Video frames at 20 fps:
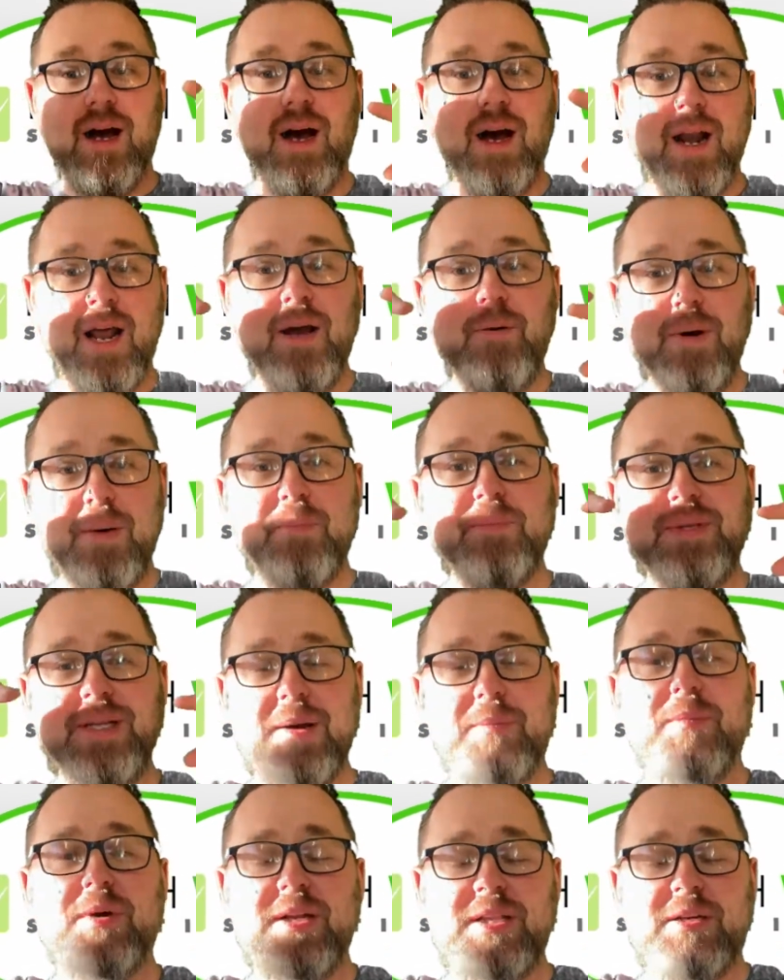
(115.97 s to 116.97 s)
And I want
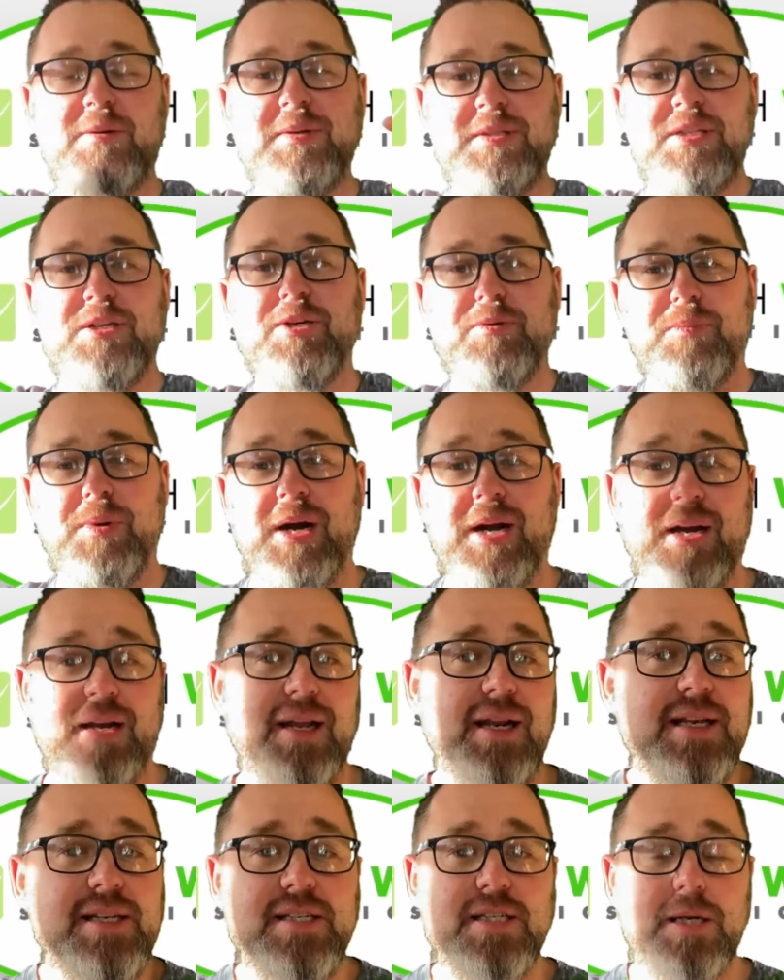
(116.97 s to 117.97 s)
that money to go into your pocket,
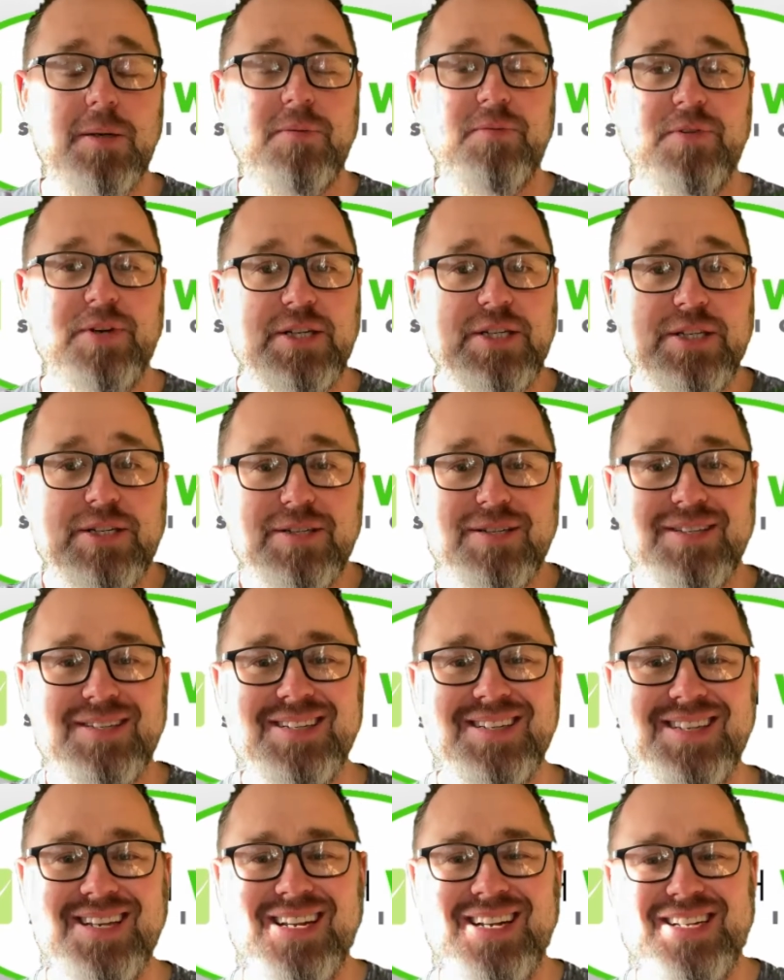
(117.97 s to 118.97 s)
at least some of it
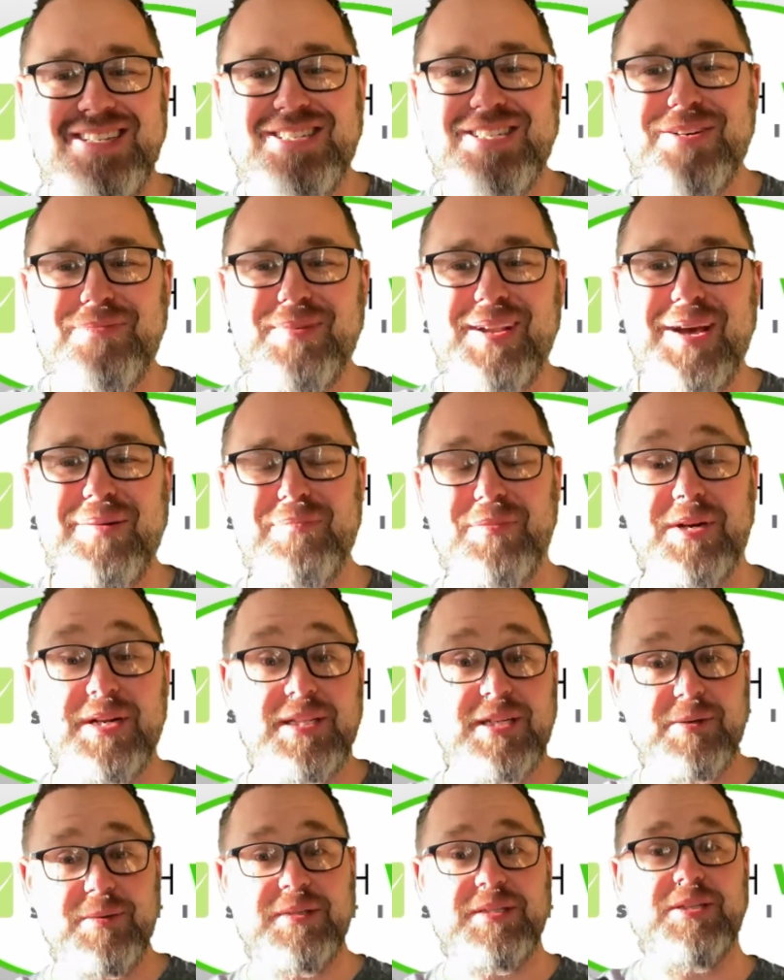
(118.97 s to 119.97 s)
at least some of that money
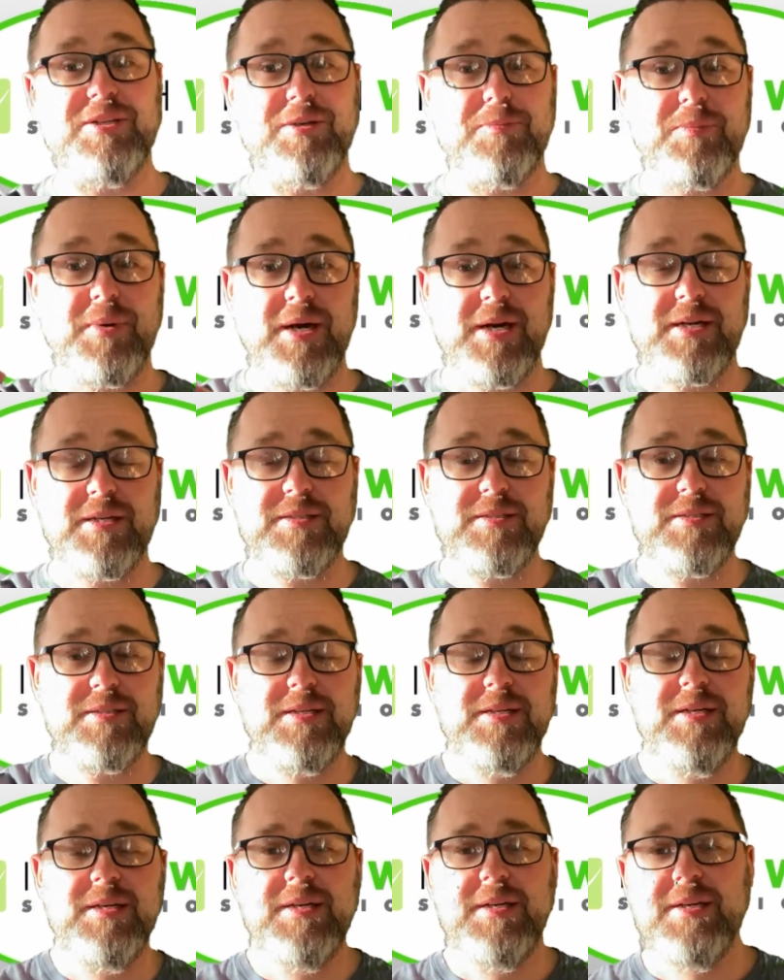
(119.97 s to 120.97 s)
to go into your pocket.
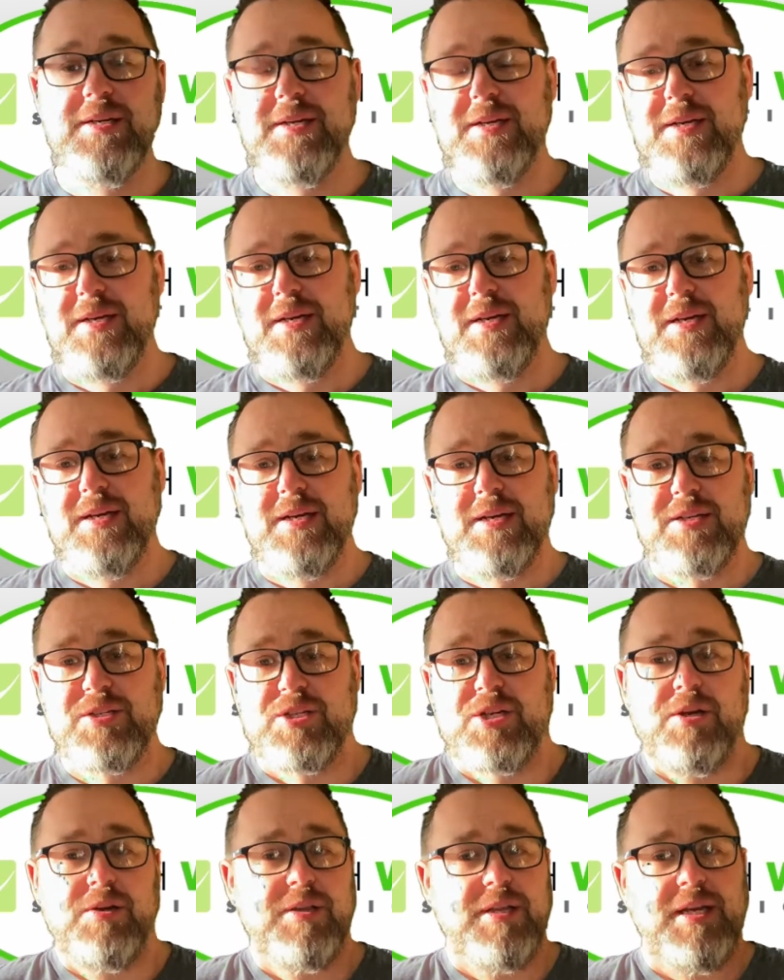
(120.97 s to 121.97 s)
Because
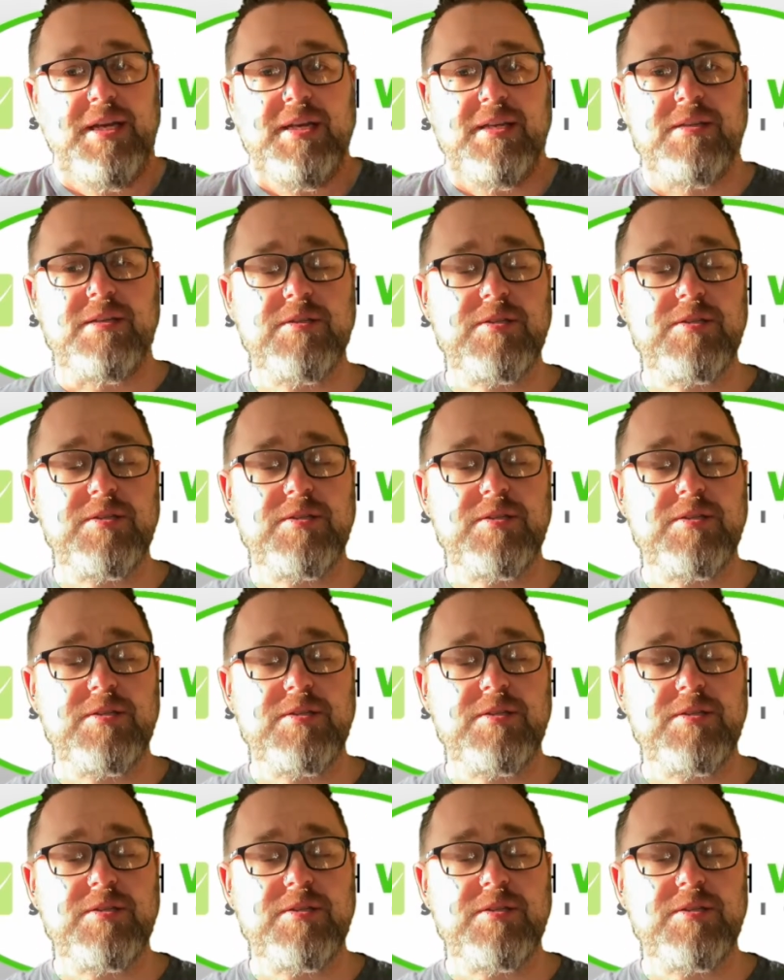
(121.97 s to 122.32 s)
you're going to need it.